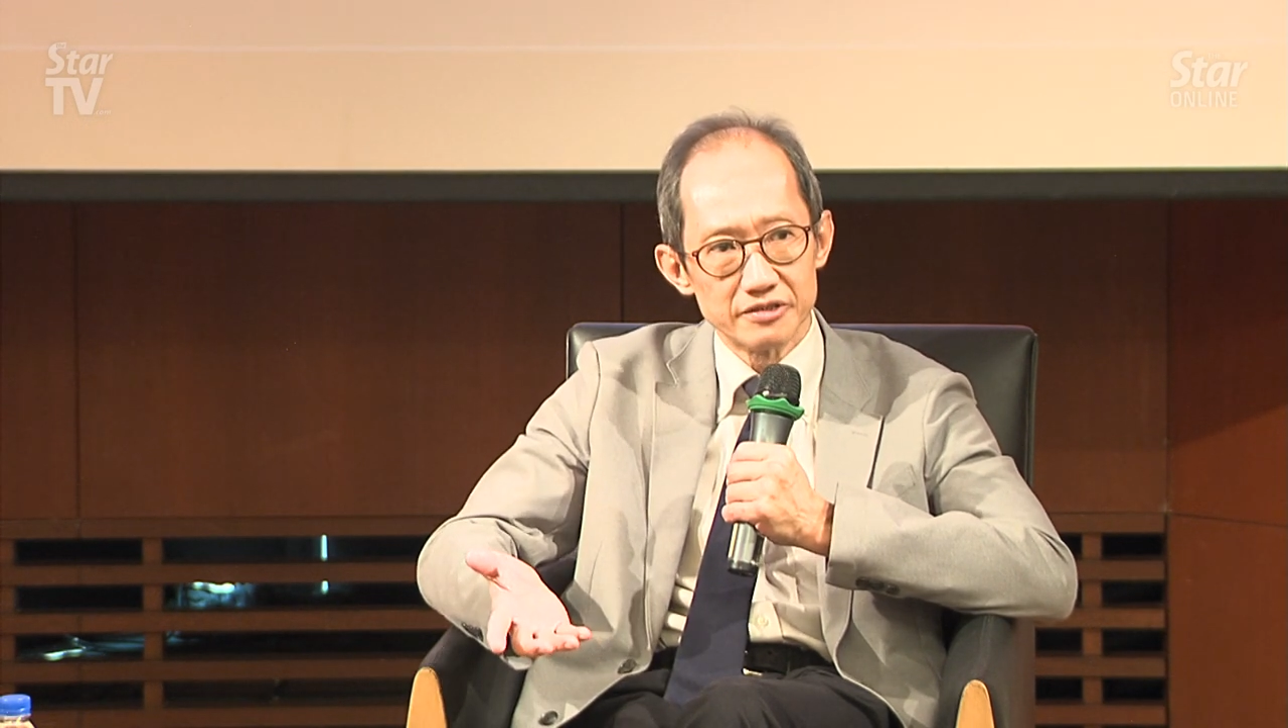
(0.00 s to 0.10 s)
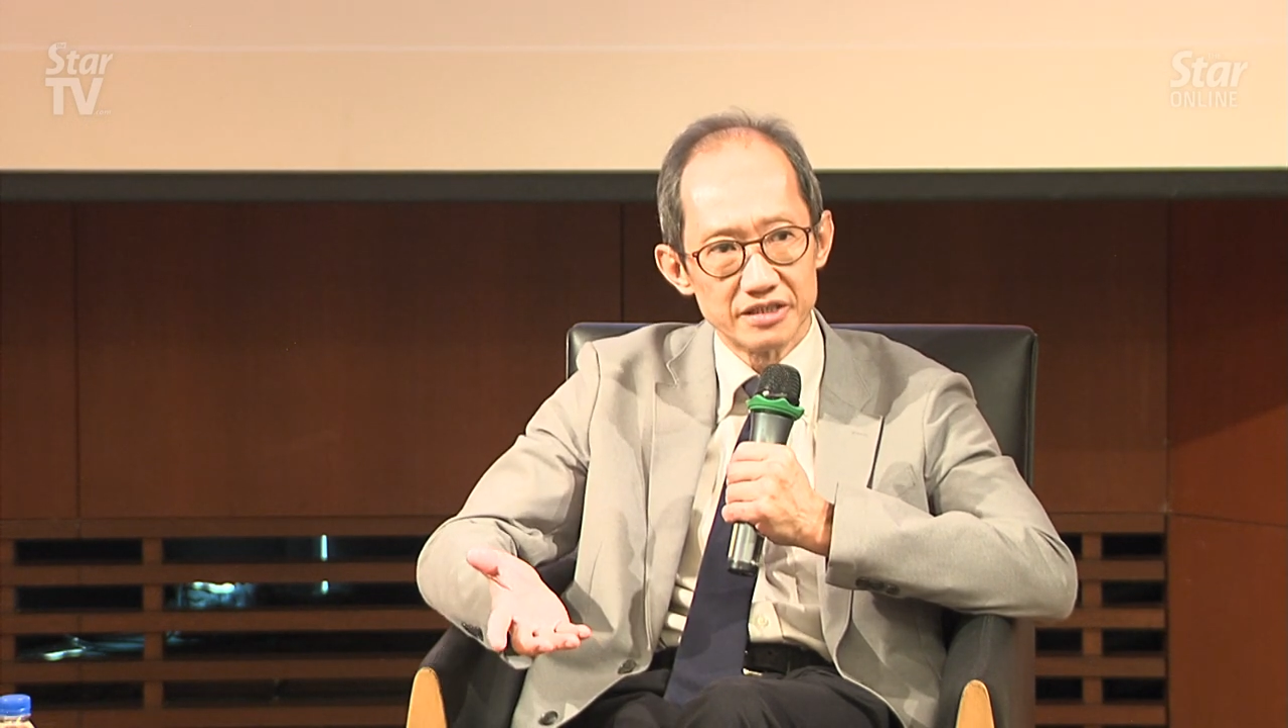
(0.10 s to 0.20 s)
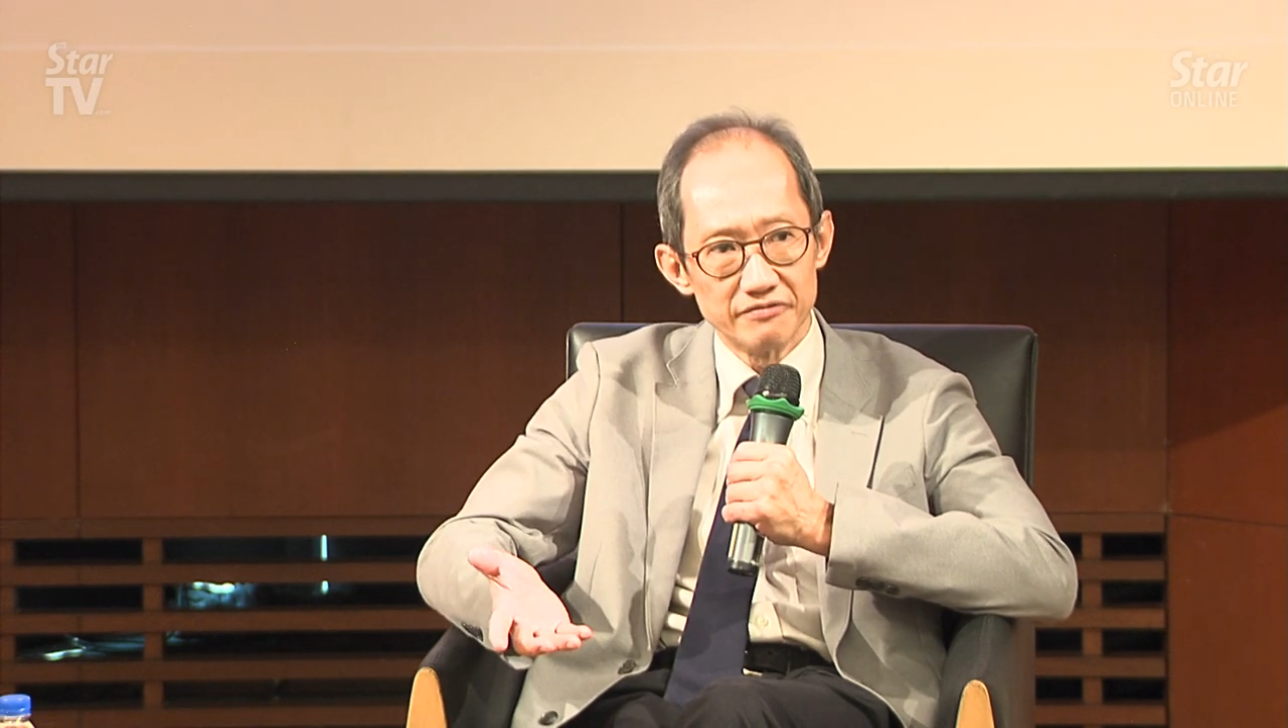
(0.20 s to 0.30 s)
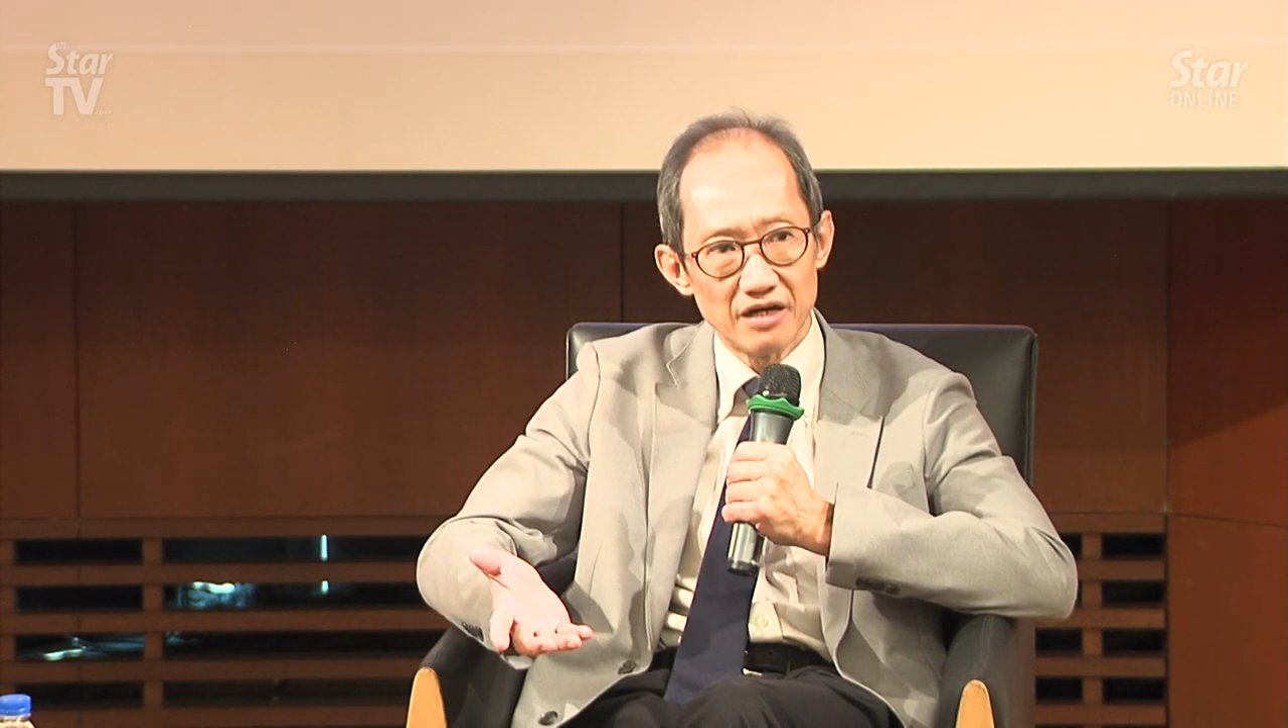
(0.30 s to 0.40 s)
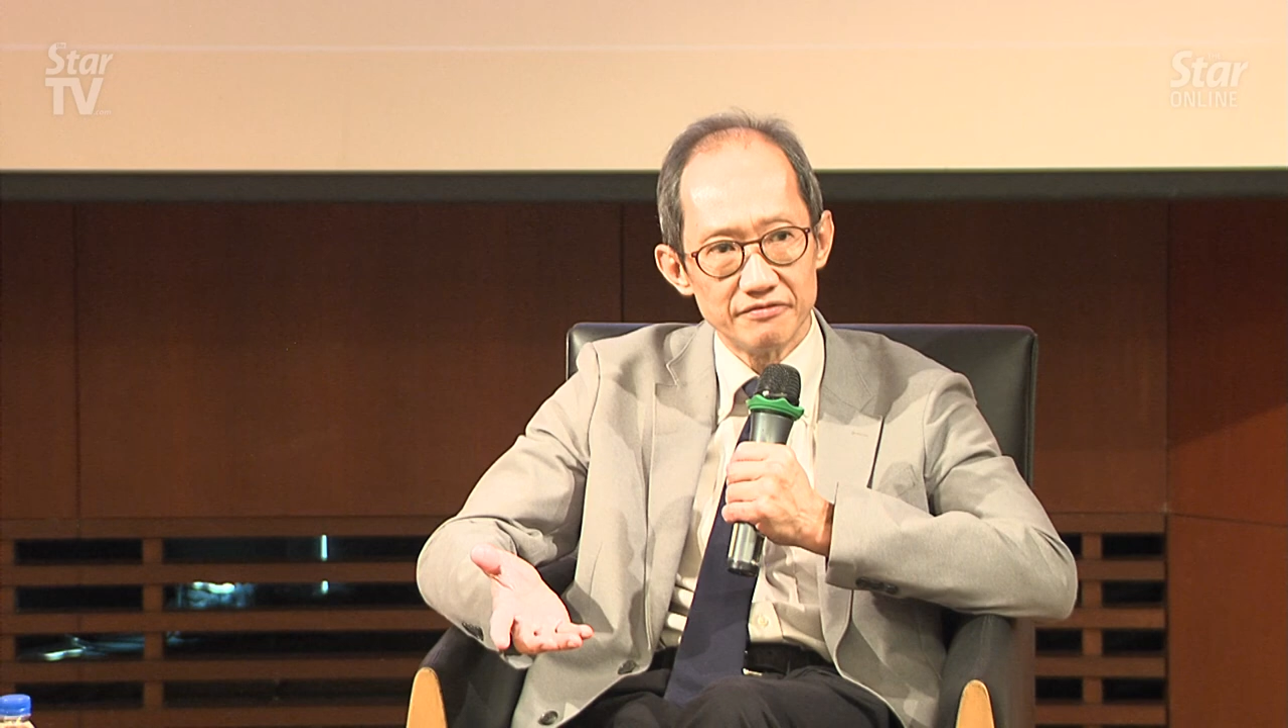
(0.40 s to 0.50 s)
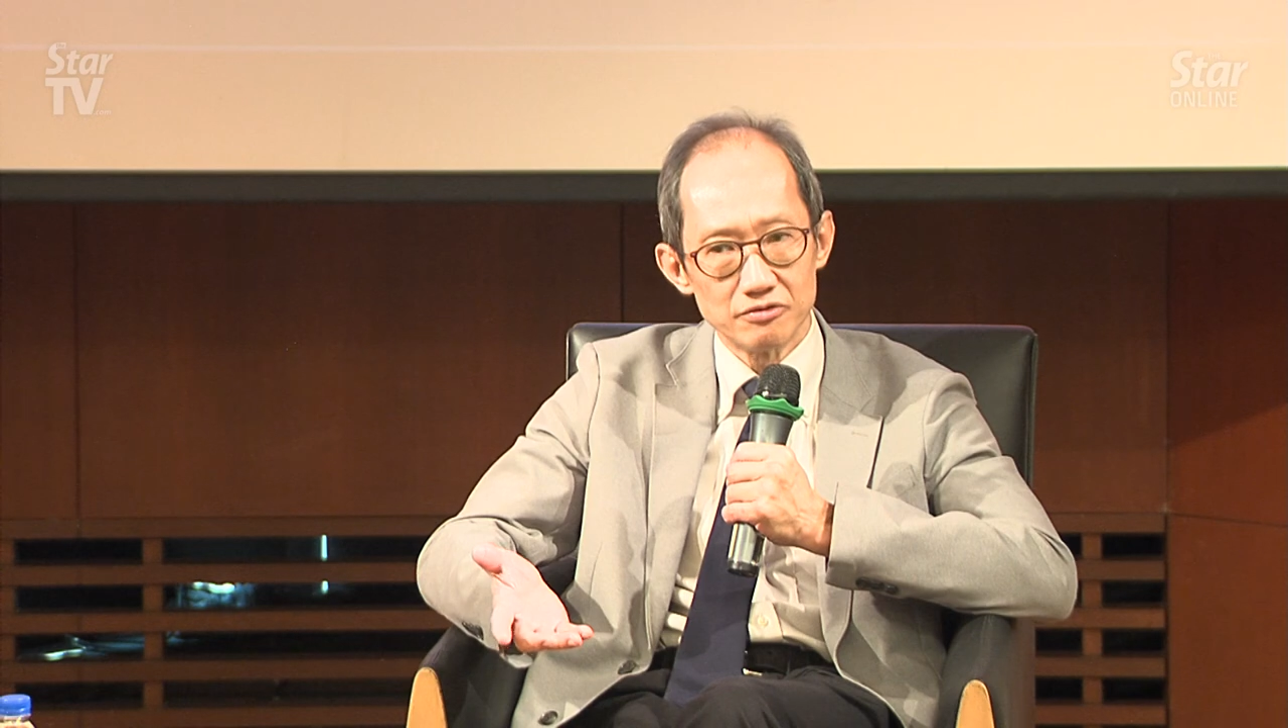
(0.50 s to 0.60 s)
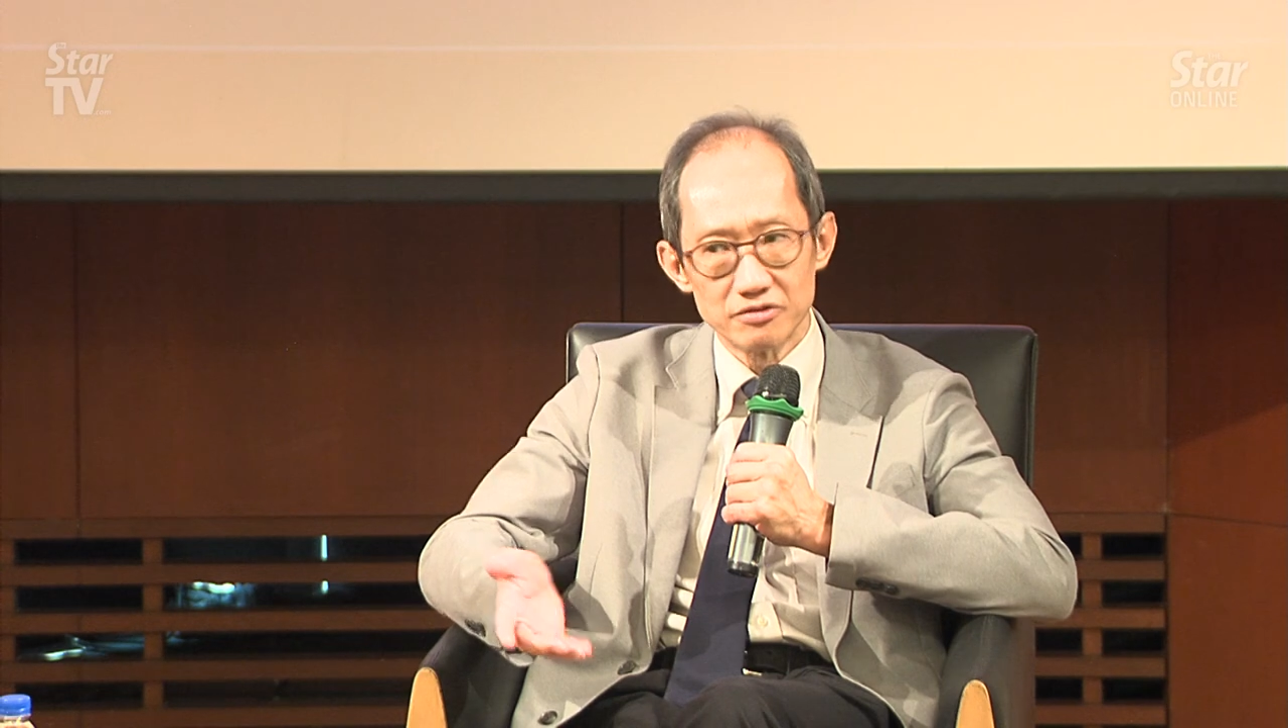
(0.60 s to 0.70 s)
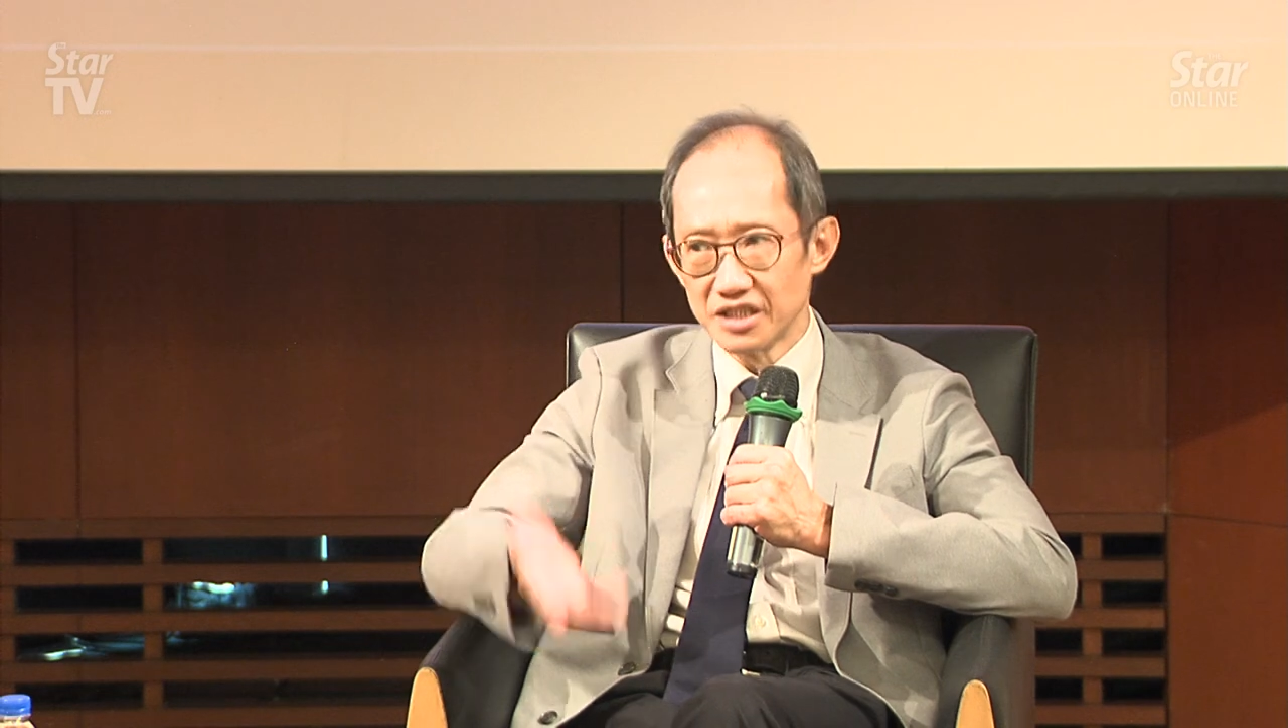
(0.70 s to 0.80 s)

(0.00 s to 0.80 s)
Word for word: survival.